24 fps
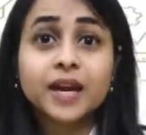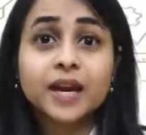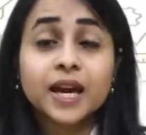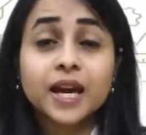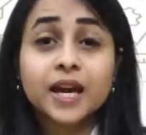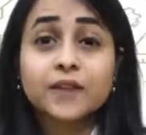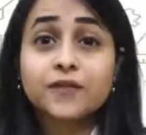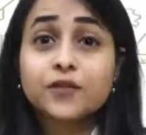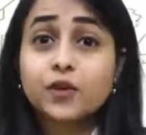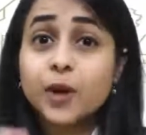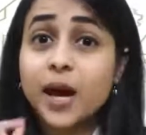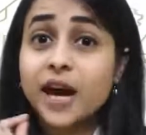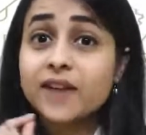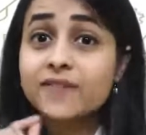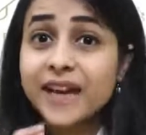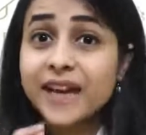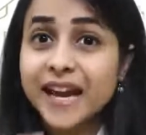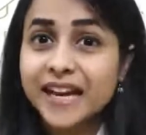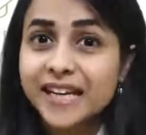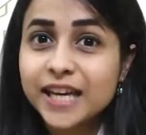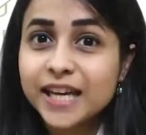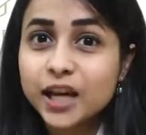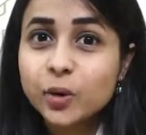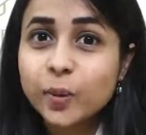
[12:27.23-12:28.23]
If you have
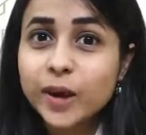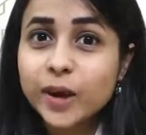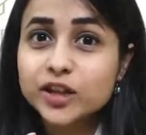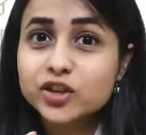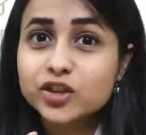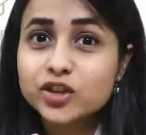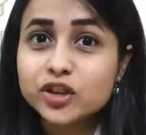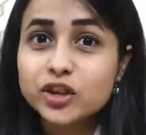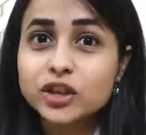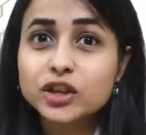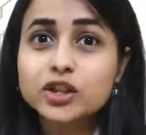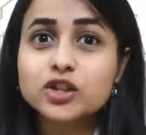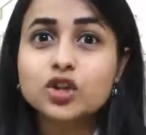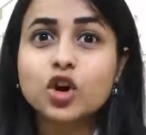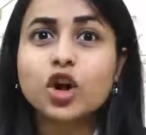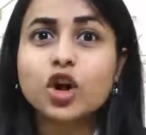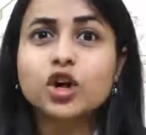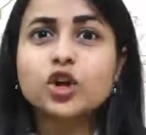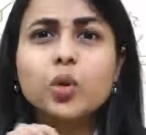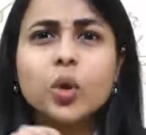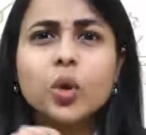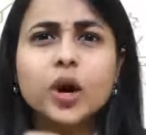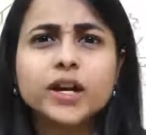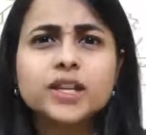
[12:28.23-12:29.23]
any questions or
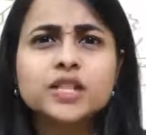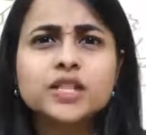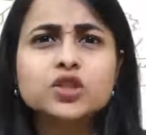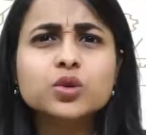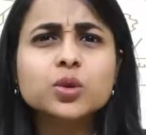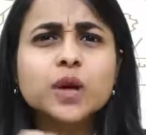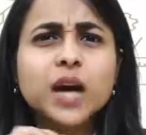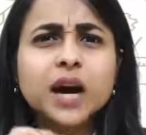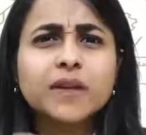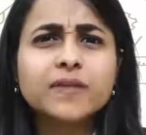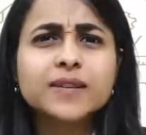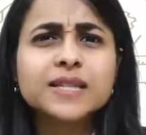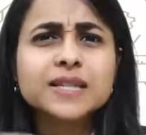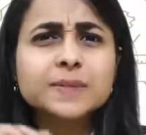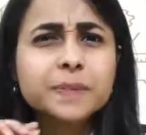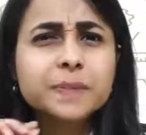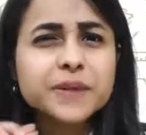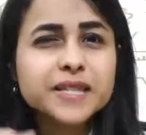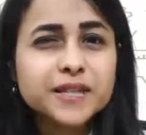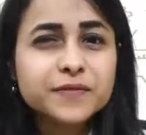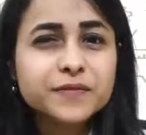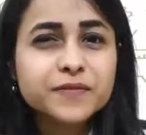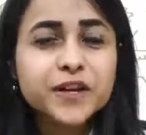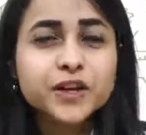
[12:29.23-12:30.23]
you want us to cover
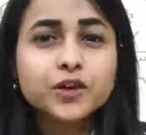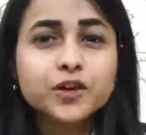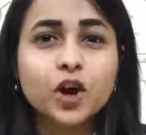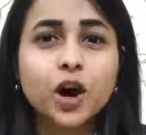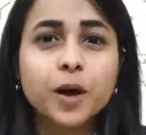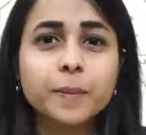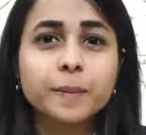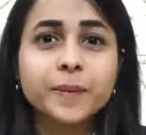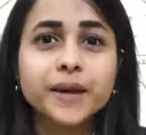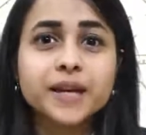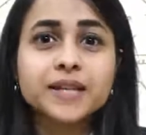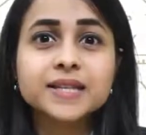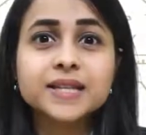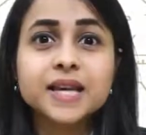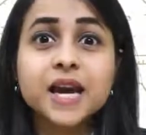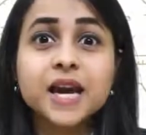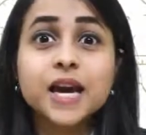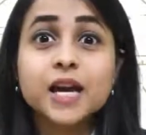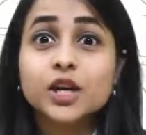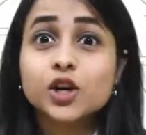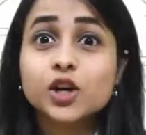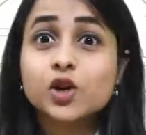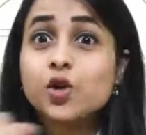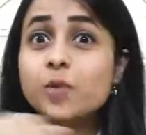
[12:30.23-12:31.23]
specific topics,
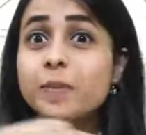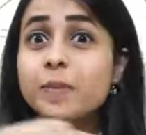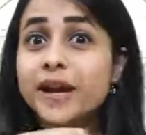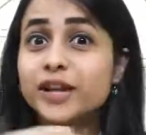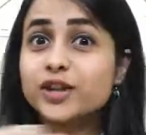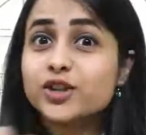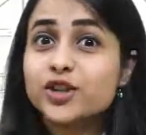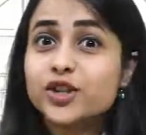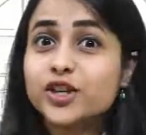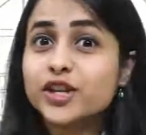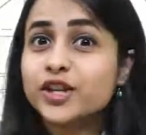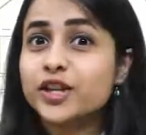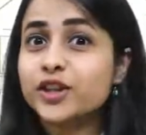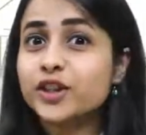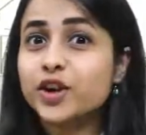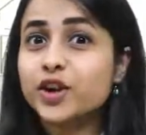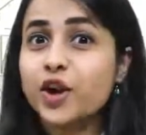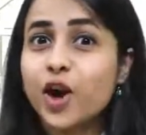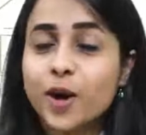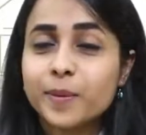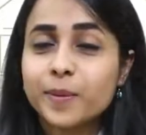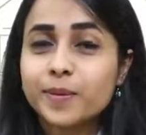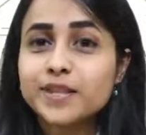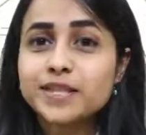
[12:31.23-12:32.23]
do mention it in the
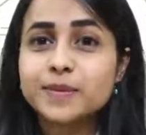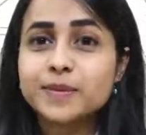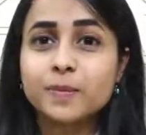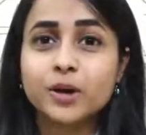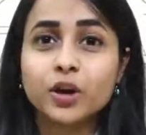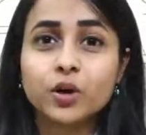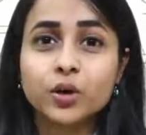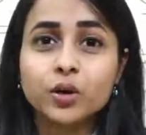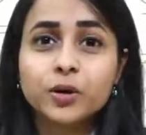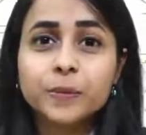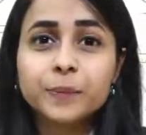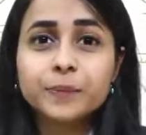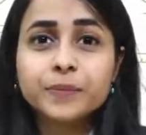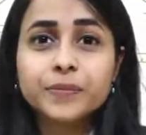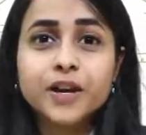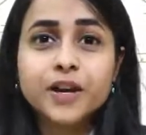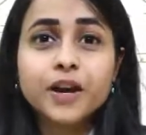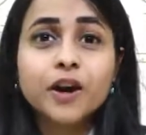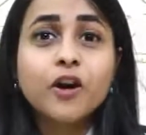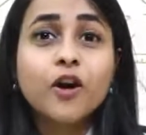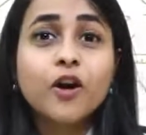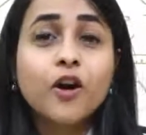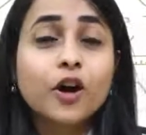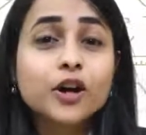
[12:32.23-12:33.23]
comments below.
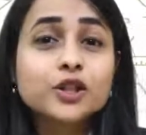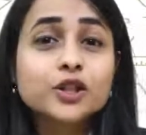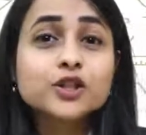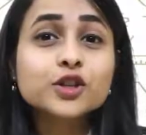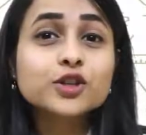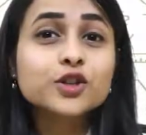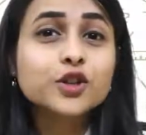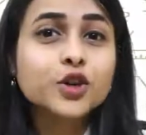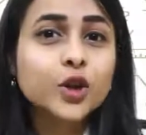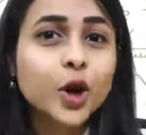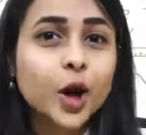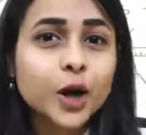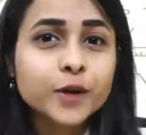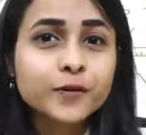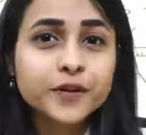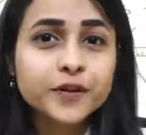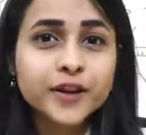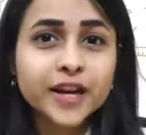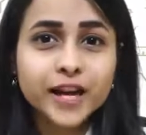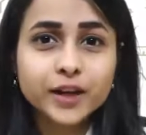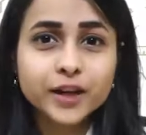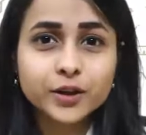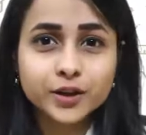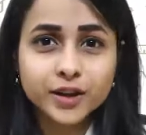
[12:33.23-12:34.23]
Also, do not
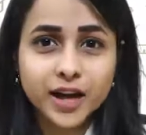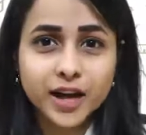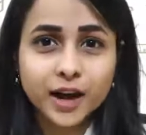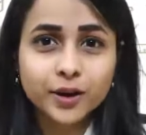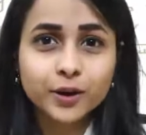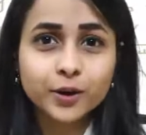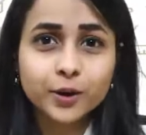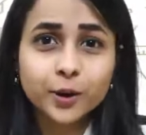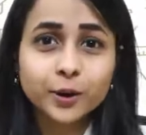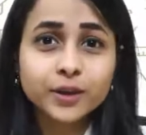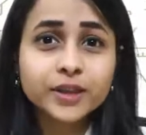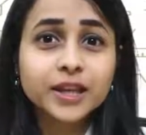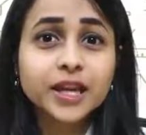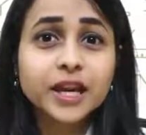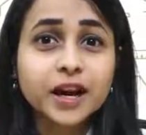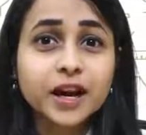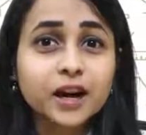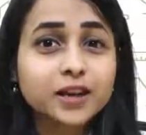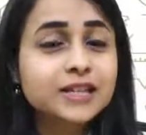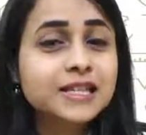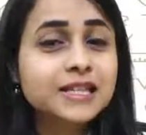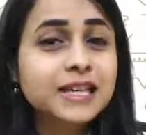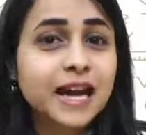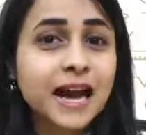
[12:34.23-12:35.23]
forget to download the
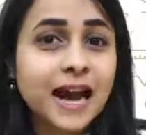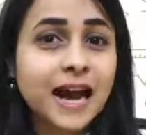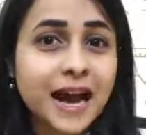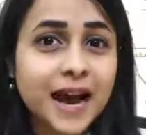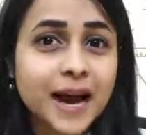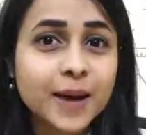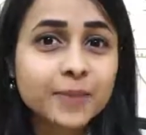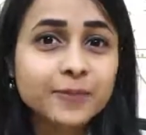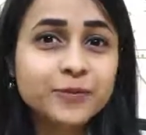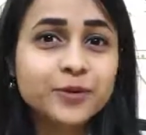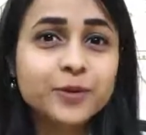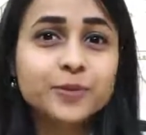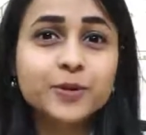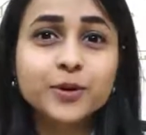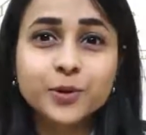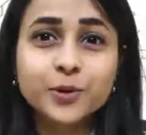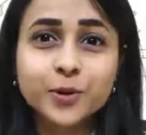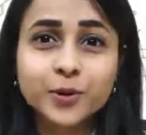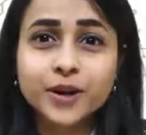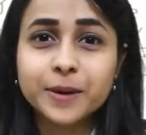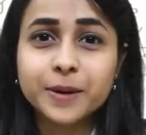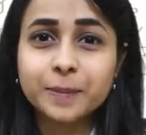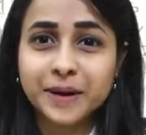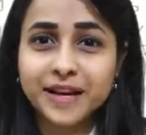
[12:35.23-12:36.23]
LearnZilla app from the
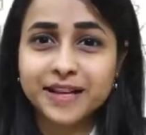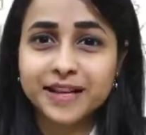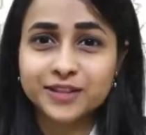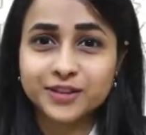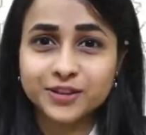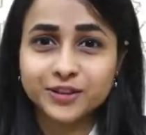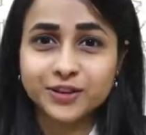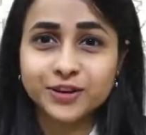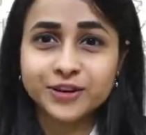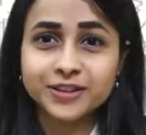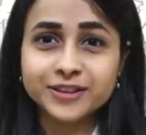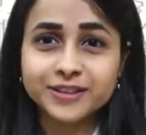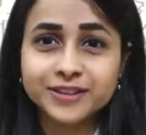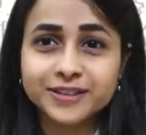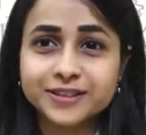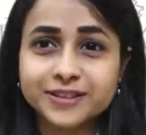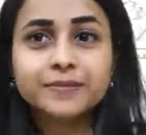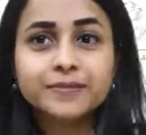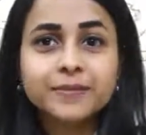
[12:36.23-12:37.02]
Google Play Store.